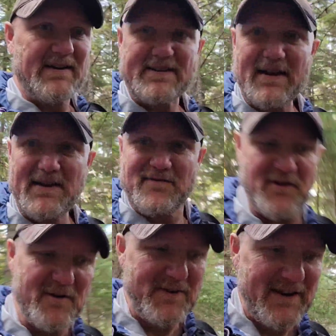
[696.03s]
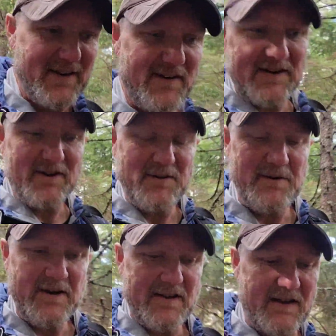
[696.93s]
and it's kind of in front of me now. I know
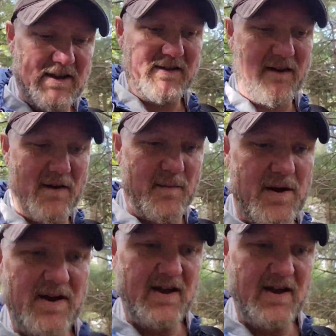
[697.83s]
what is up